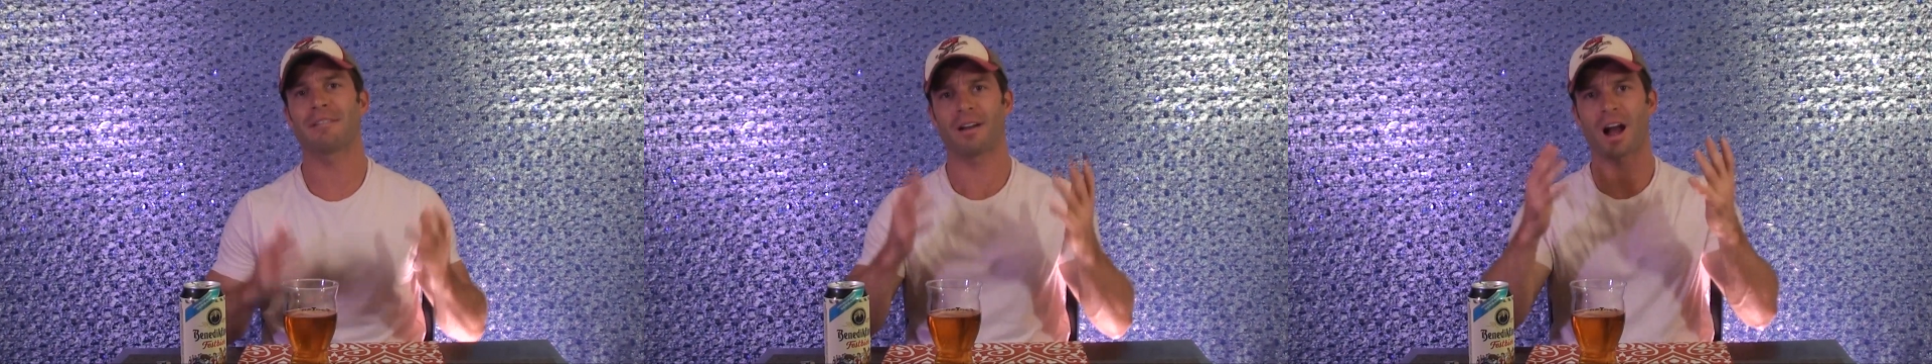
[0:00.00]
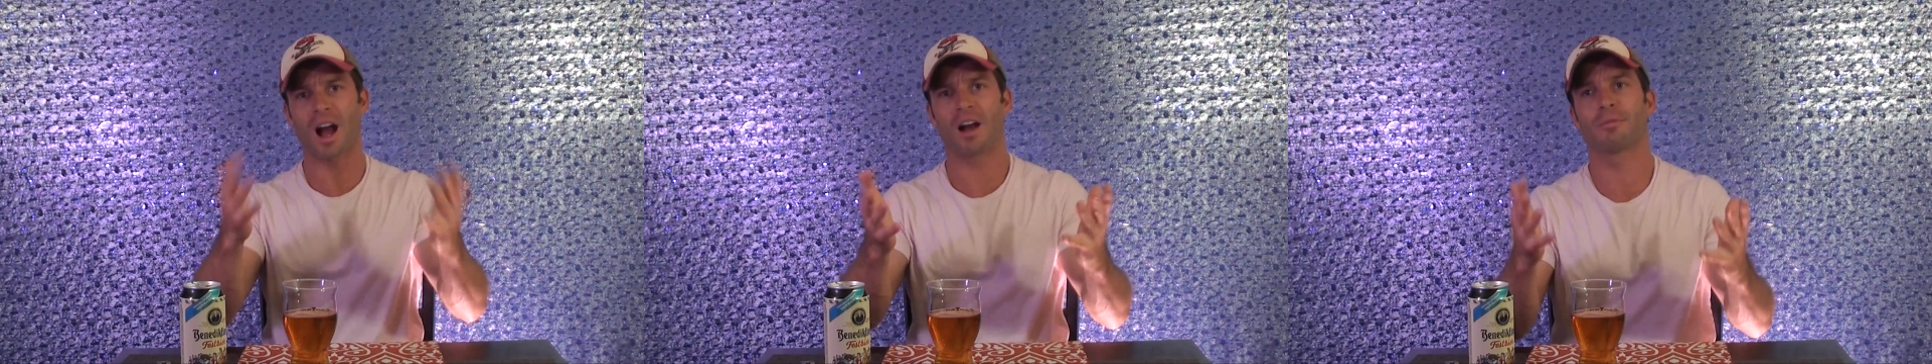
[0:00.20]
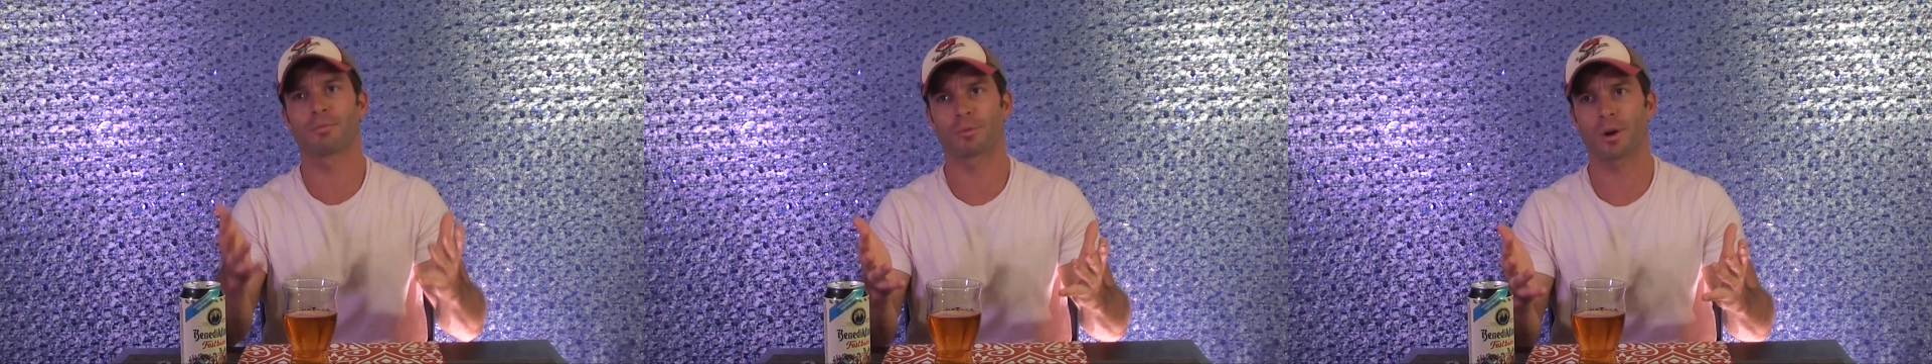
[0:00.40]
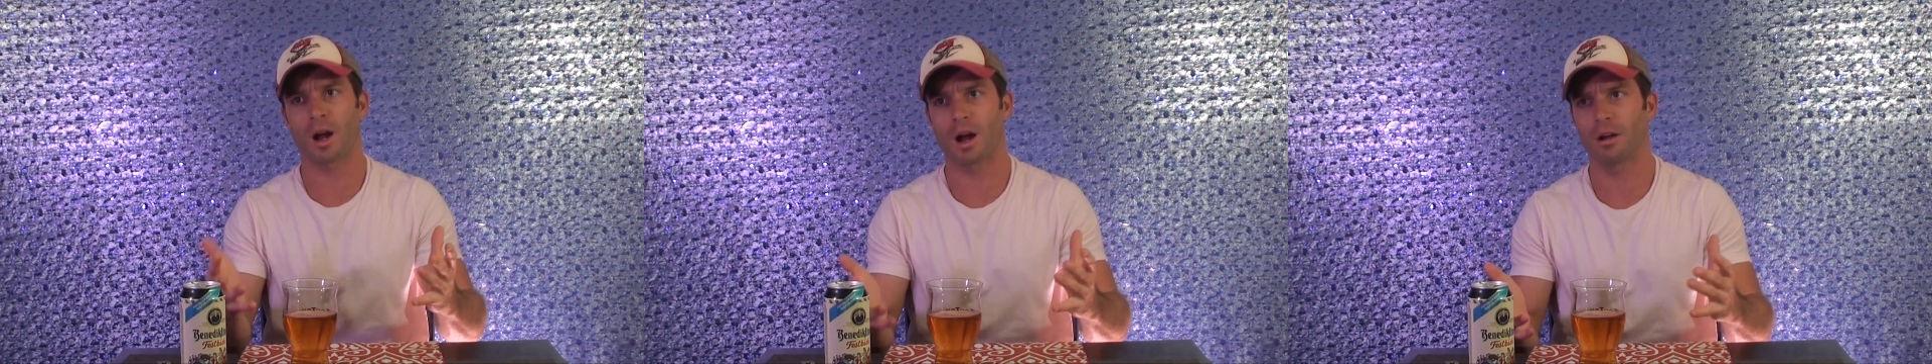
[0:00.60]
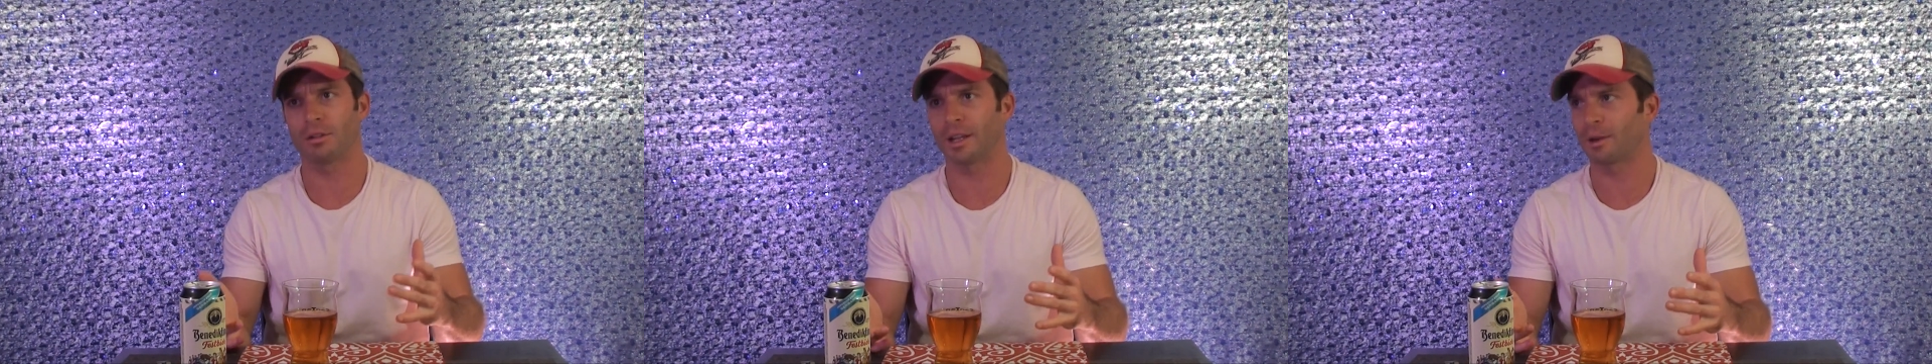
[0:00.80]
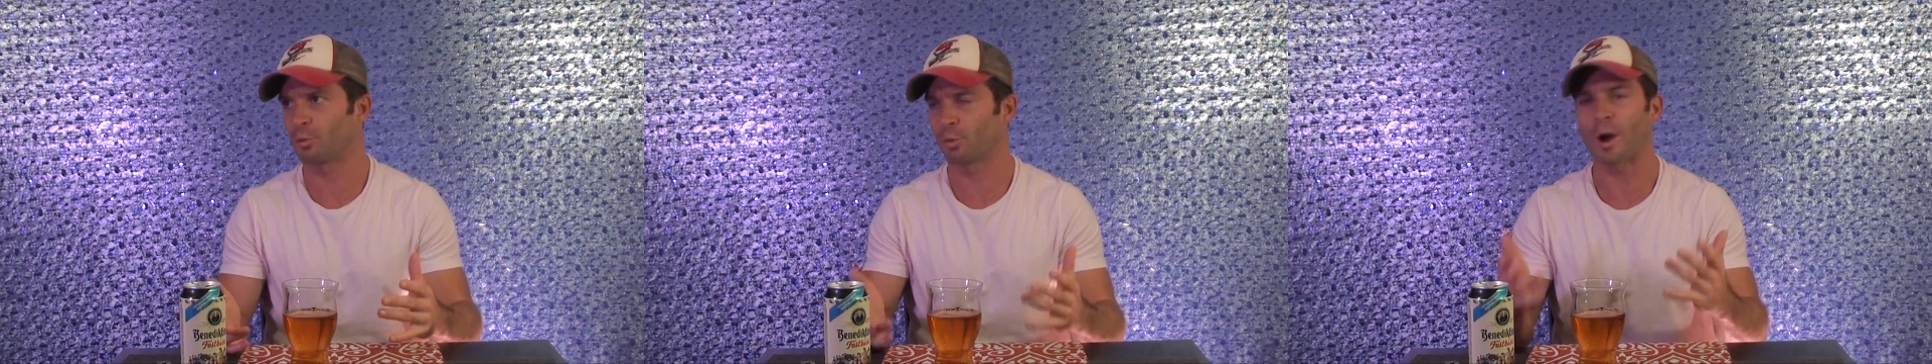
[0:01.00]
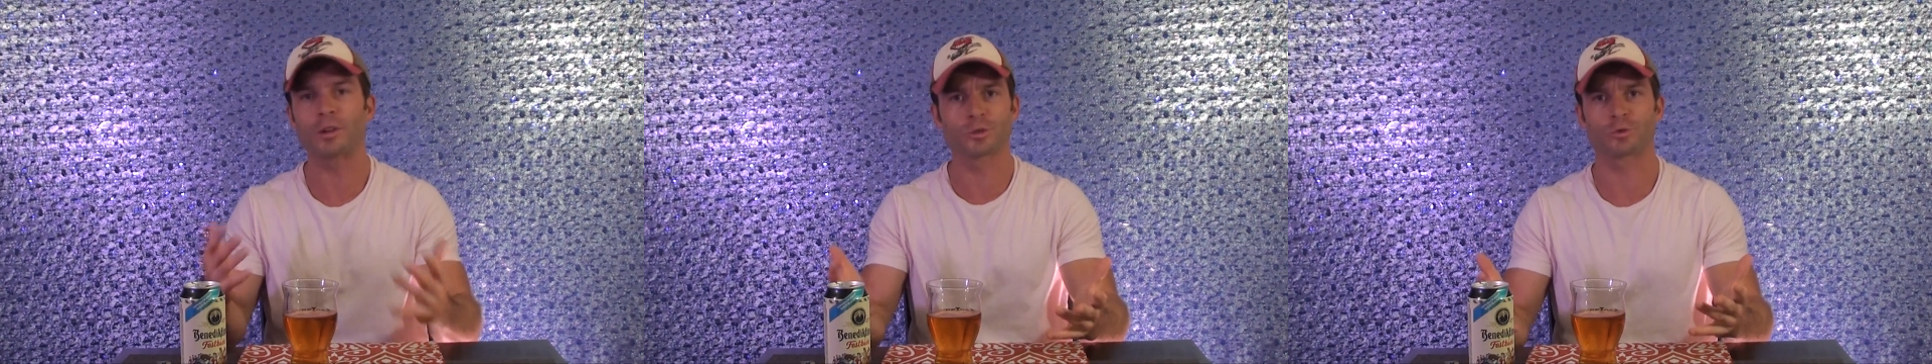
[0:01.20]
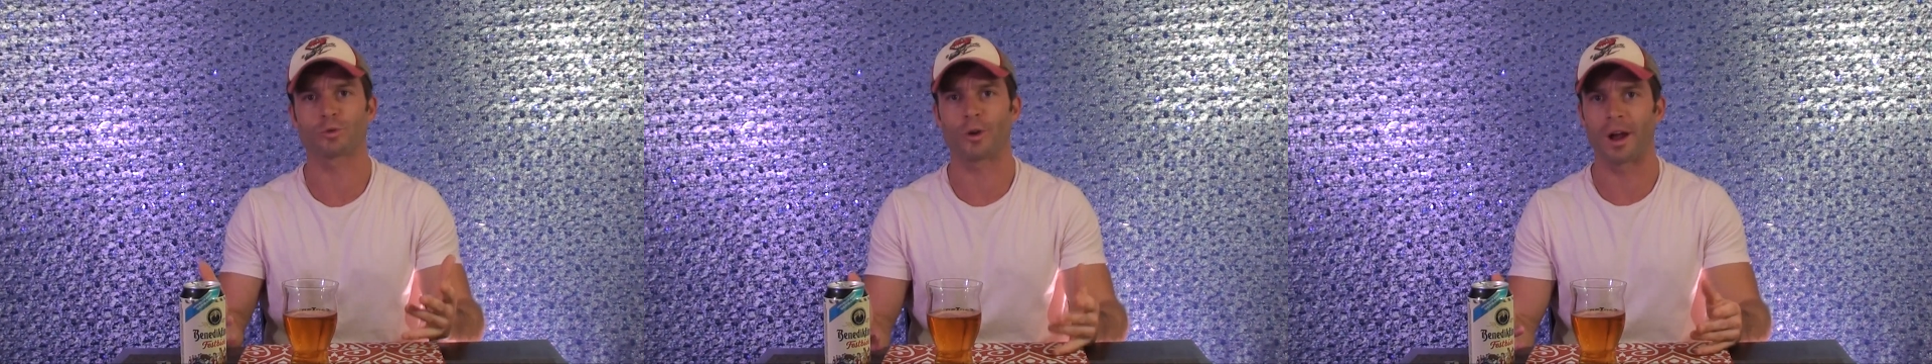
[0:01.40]
have Hofbrau
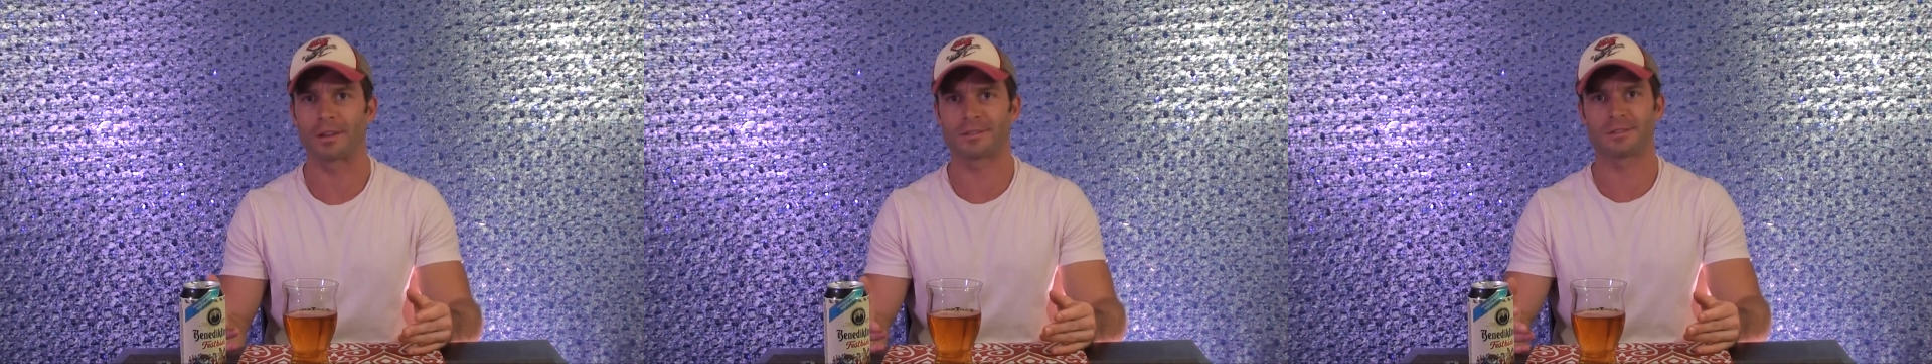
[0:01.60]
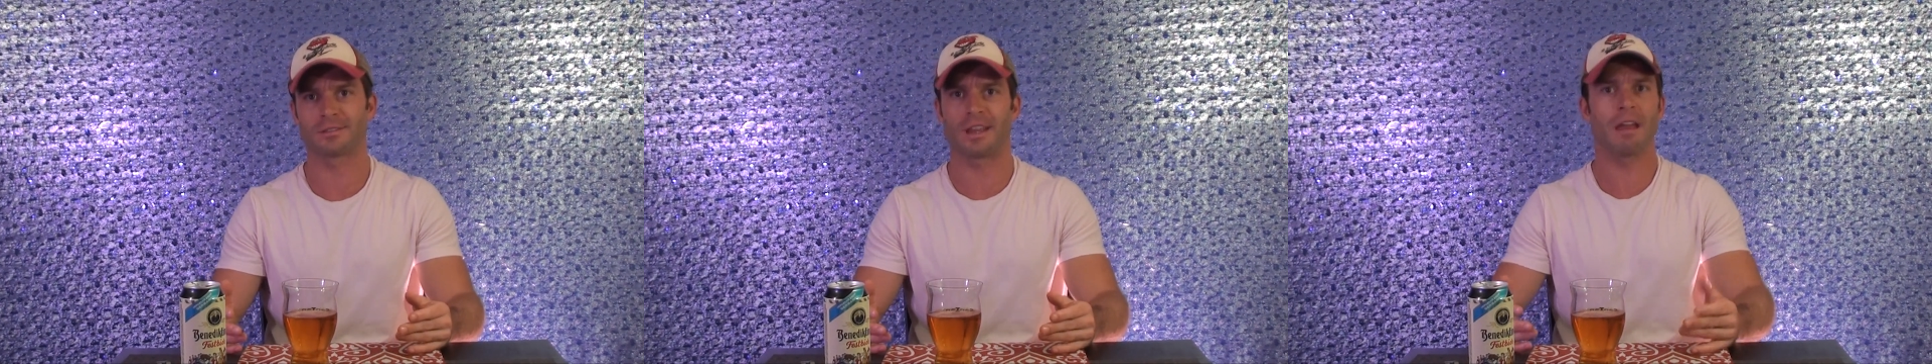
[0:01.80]
restaurants